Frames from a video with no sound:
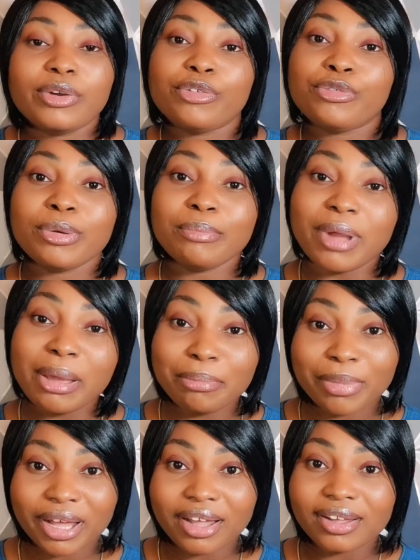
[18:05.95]

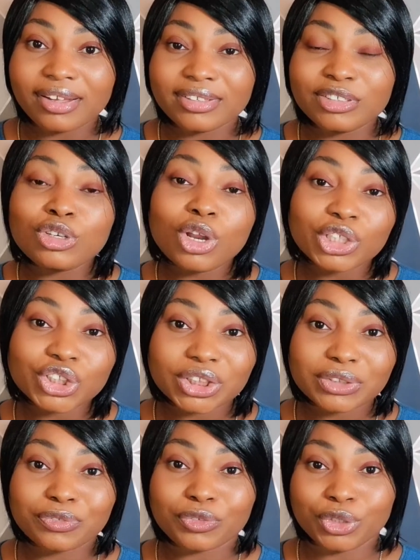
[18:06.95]
Remember, not
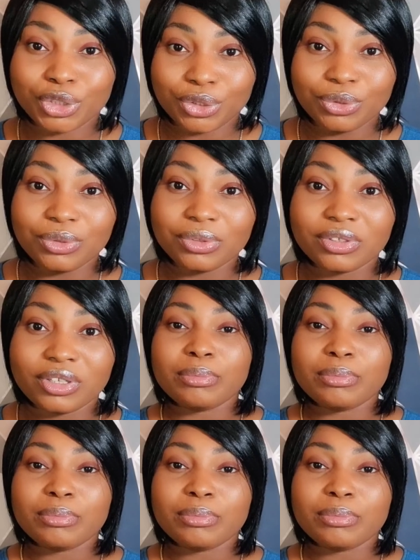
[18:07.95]
just for you,